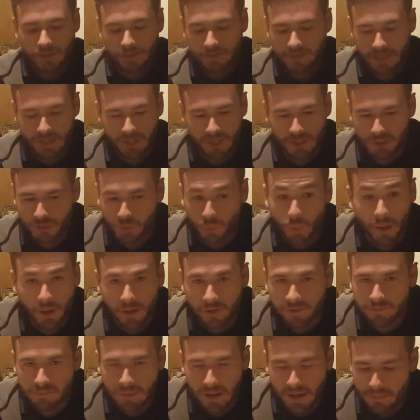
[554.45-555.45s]
10 or
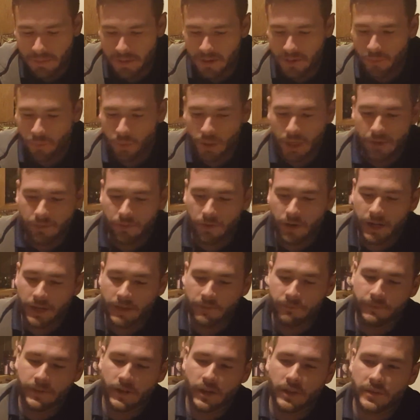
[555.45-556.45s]
12 maybe, whatever I
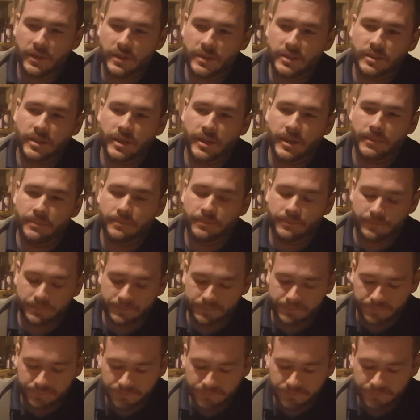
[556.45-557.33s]
can fit on this tip.